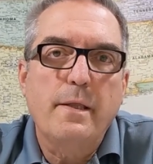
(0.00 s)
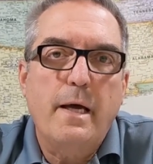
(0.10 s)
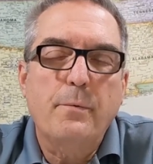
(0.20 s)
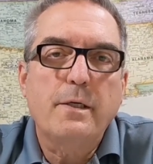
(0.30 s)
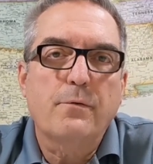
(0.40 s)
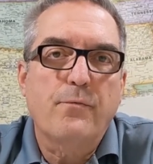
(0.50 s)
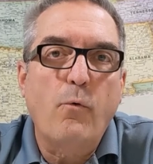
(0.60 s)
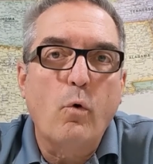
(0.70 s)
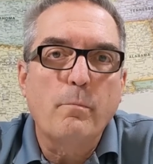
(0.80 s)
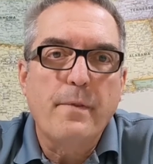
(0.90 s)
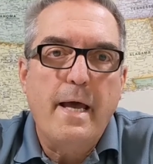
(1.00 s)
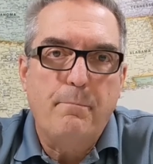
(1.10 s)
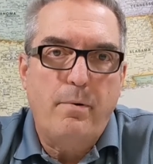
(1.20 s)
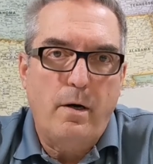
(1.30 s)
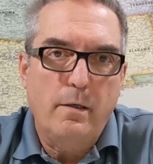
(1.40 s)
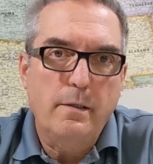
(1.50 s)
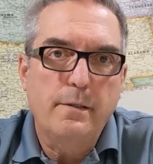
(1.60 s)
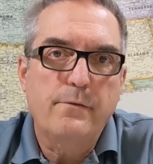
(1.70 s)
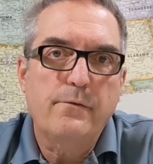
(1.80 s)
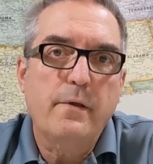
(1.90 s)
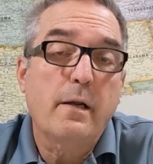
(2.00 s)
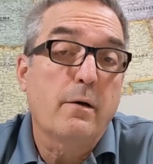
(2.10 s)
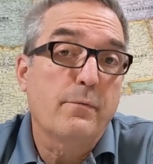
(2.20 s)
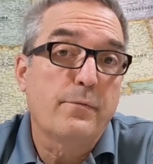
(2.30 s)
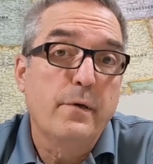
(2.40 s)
that we could form that part instead of